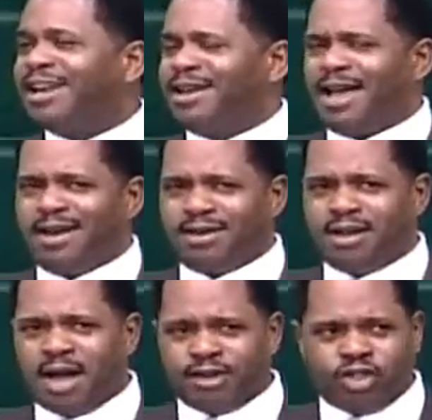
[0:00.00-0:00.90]
that night
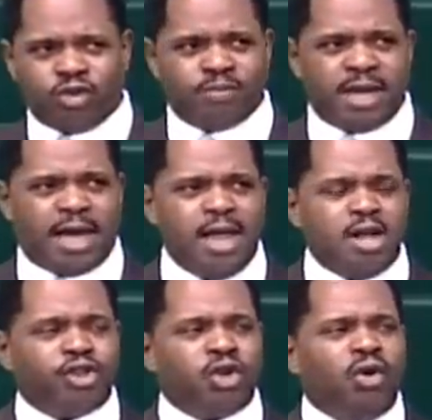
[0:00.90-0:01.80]
it got to me. I
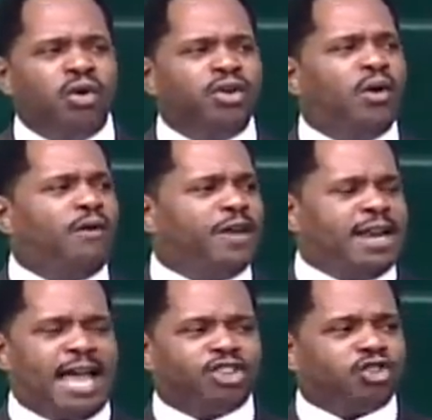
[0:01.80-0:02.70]
turned over
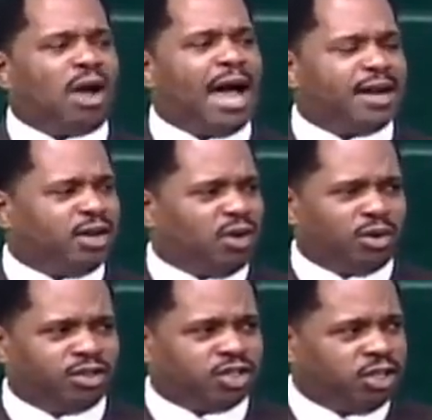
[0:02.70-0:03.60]
and I tried to
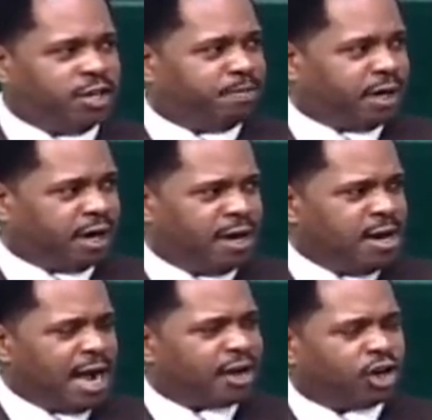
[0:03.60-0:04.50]
go to sleep, but
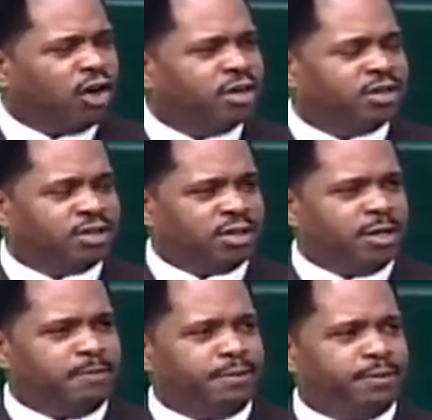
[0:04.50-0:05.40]
I couldn't
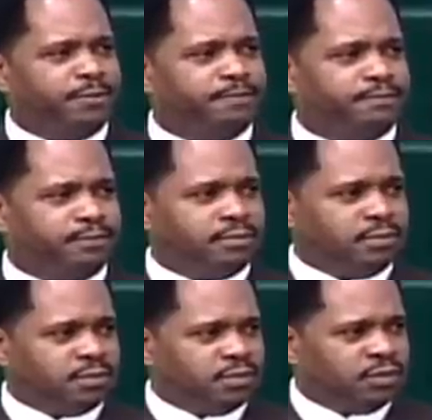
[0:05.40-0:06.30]
sleep.
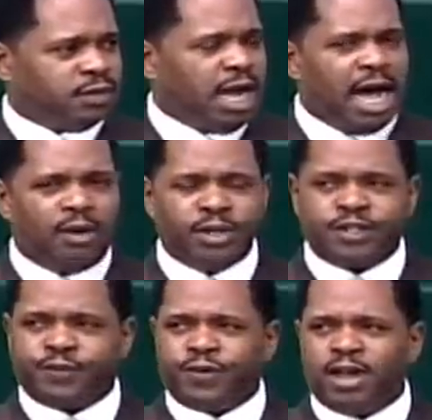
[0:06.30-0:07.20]
I
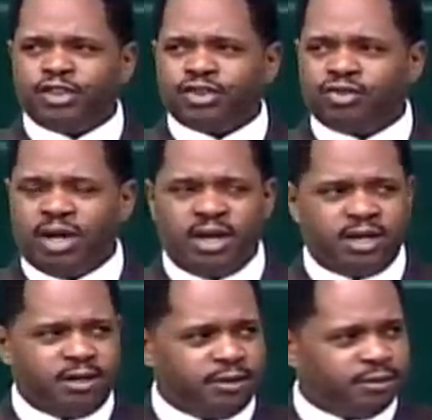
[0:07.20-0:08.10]
was
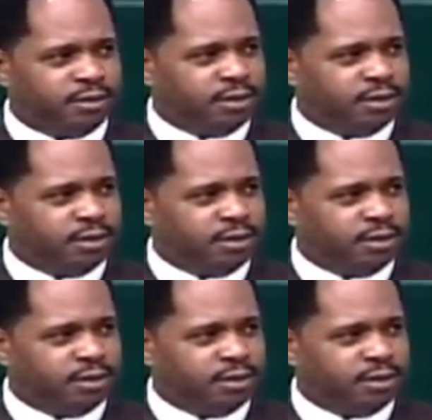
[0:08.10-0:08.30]
frustrated,